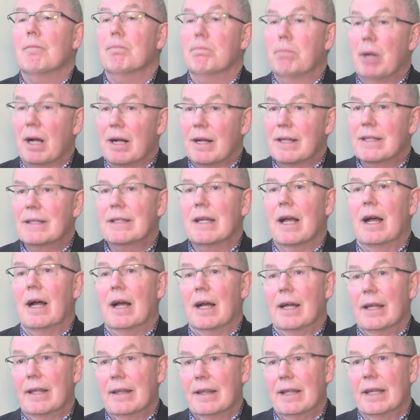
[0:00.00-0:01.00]
but
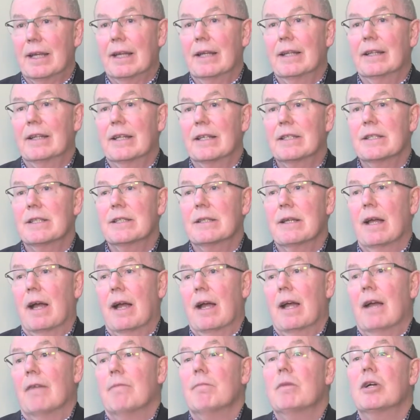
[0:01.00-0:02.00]
I think I
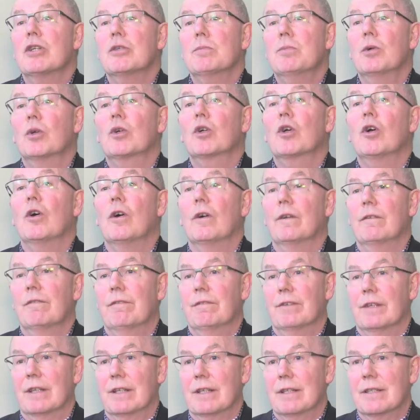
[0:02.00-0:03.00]
have much more
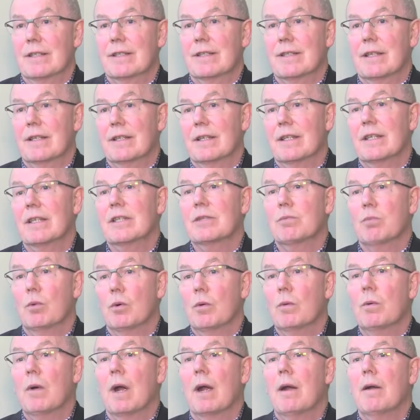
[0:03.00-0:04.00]
confidence that this
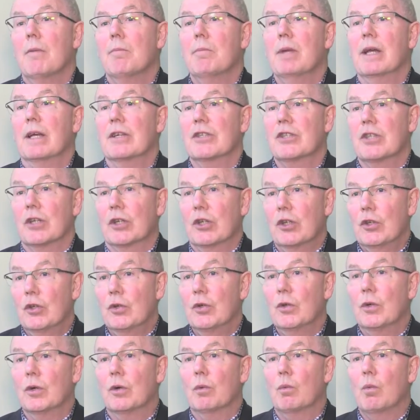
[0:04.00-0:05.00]
will be a
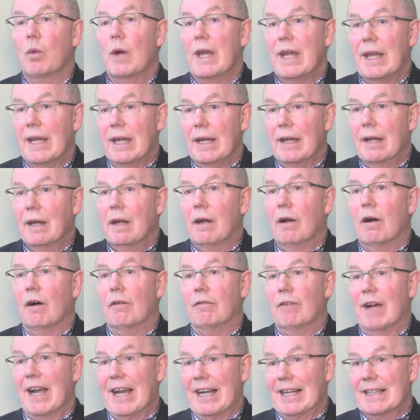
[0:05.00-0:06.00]
secure way
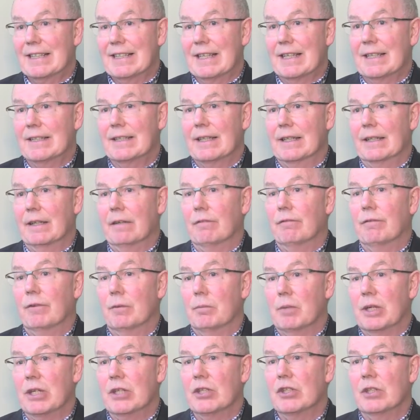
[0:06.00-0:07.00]
of accessing
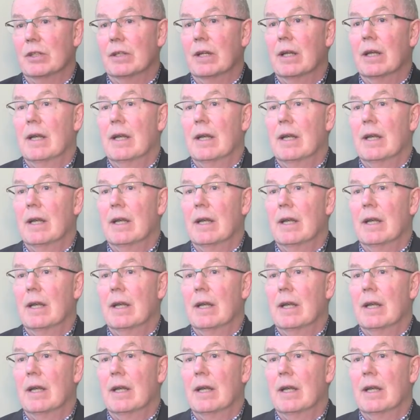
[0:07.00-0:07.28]
information.